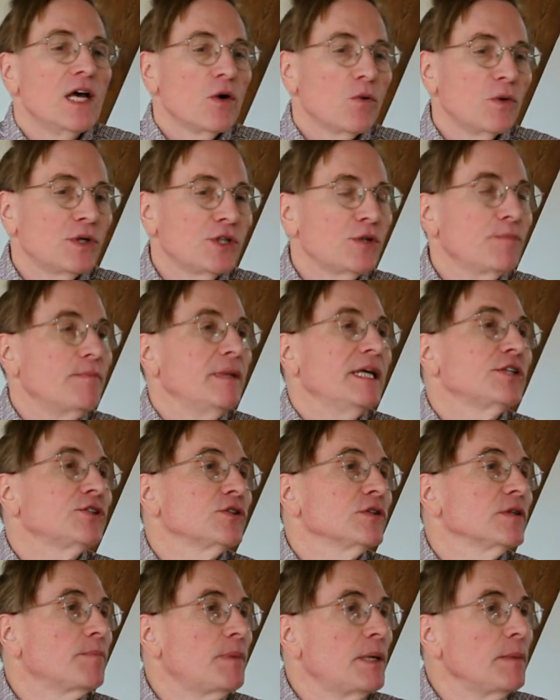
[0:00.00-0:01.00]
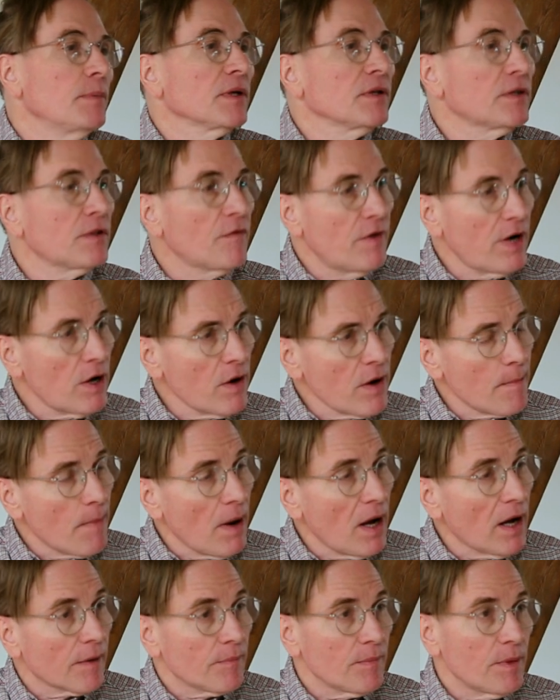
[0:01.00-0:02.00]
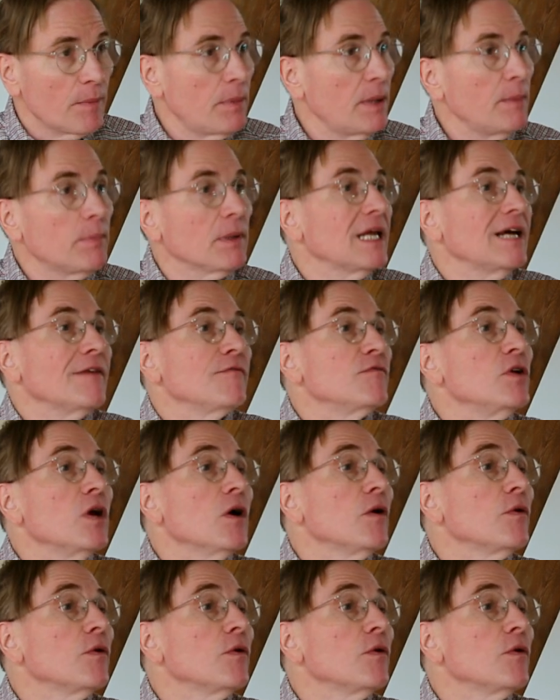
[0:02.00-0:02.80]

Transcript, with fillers: we should make sure the people at the very bottom, the people have no,